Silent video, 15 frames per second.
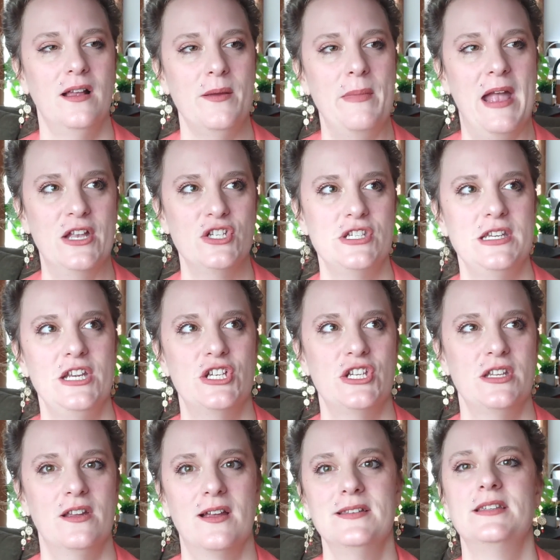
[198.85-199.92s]

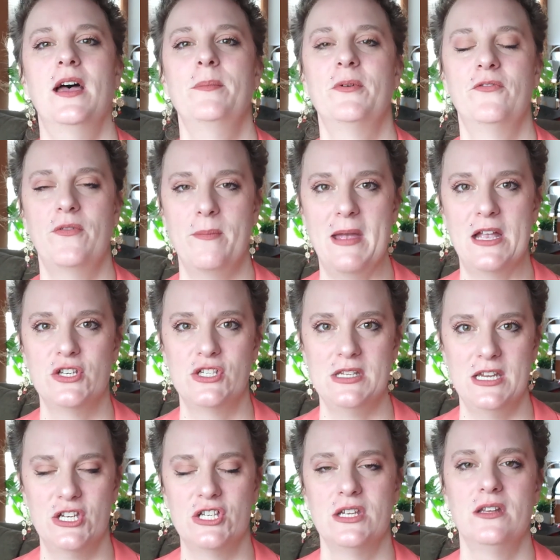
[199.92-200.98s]
imagination on top of
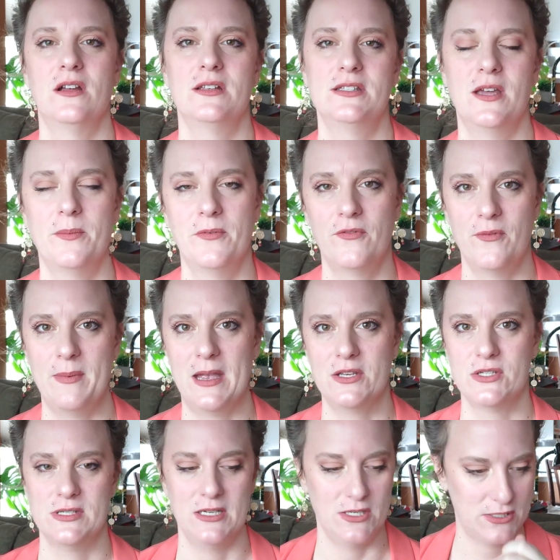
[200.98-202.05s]
imagination on top of
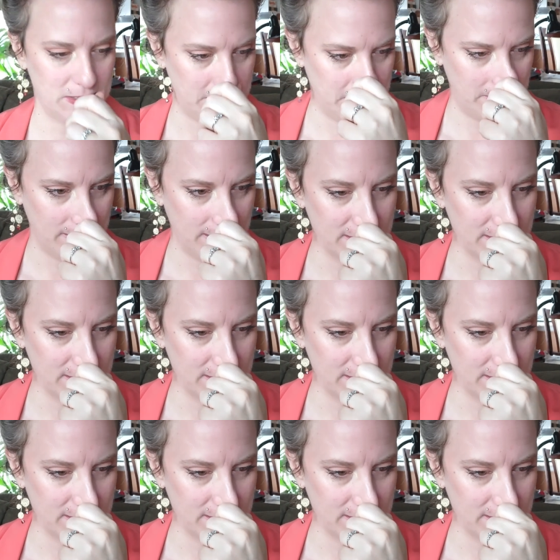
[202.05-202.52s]
imagination.